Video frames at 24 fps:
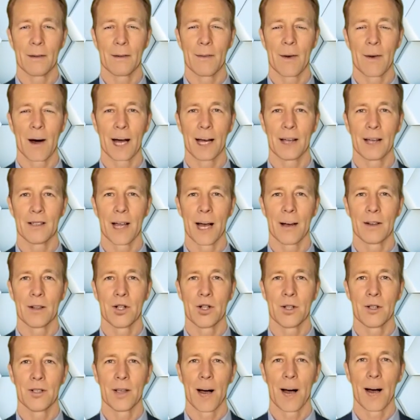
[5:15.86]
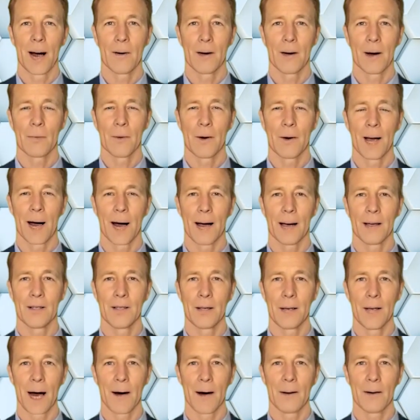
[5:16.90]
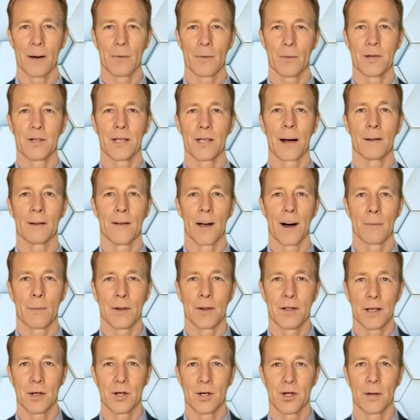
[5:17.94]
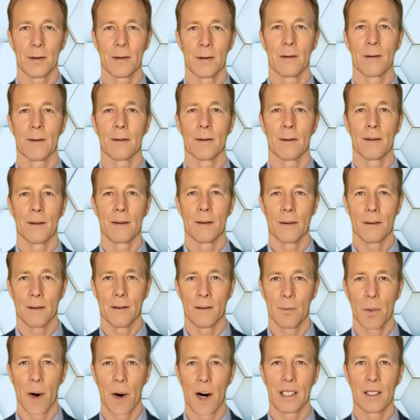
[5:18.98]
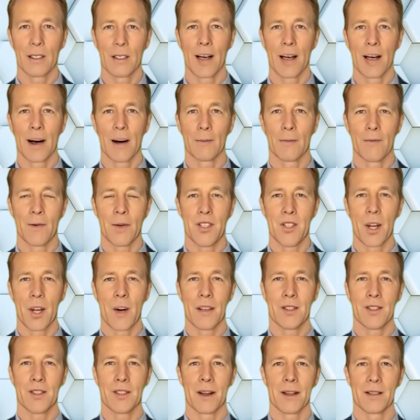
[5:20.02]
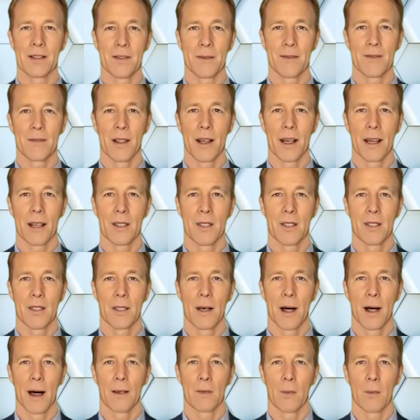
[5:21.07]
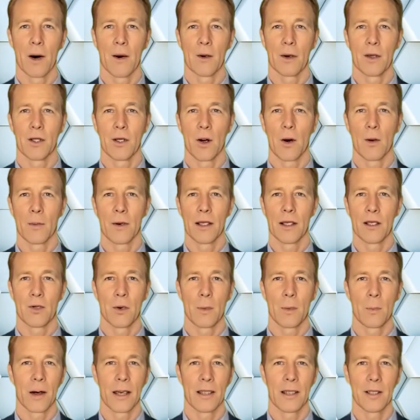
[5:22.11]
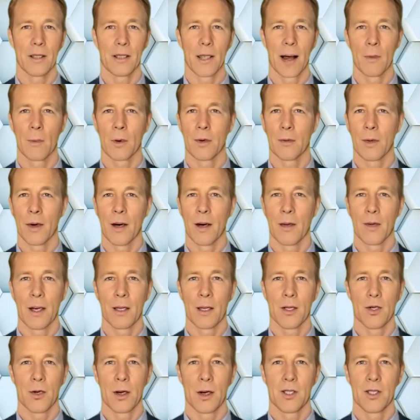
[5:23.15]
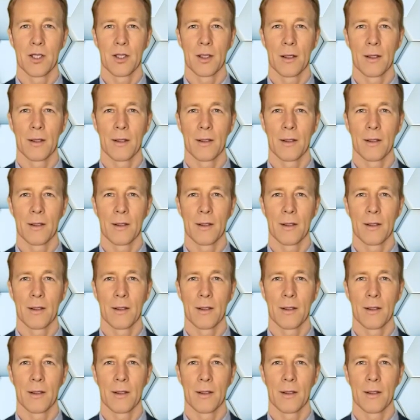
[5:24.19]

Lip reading: Pay attention to how they react and how they present their position. Where do they emphasize certain things, and where are topics repeated that would be of interest?